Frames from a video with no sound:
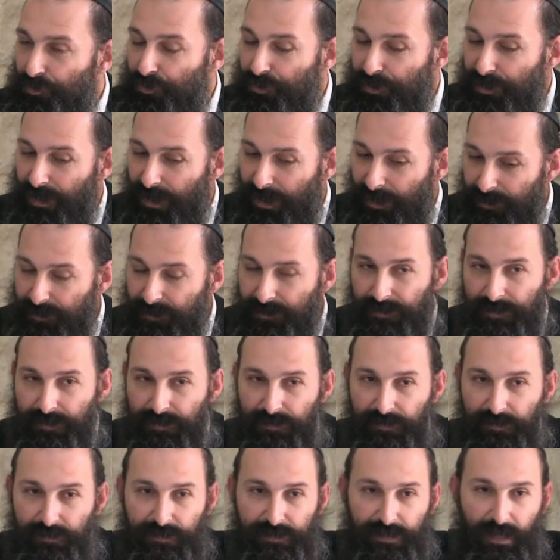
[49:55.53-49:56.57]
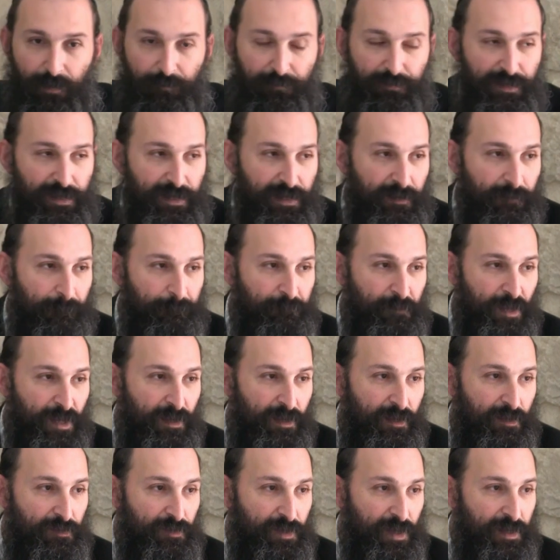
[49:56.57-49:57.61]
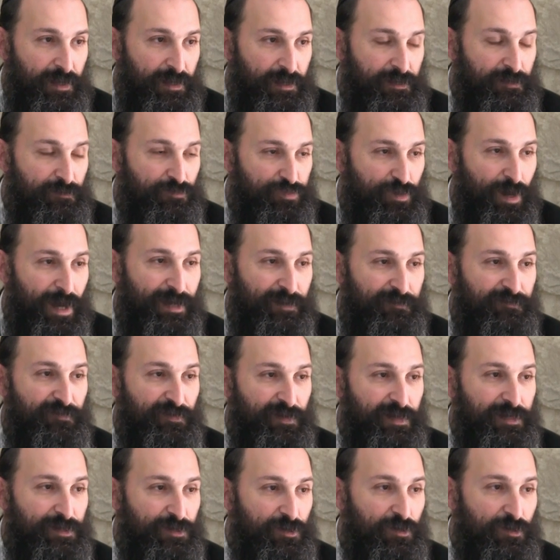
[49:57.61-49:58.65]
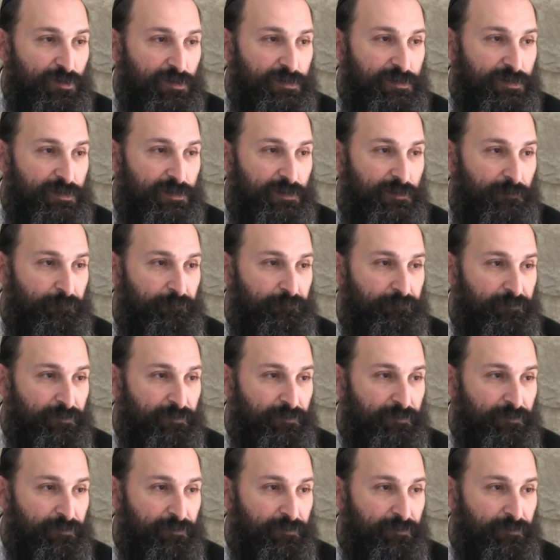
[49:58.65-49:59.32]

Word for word: to get something that is rightfully yours.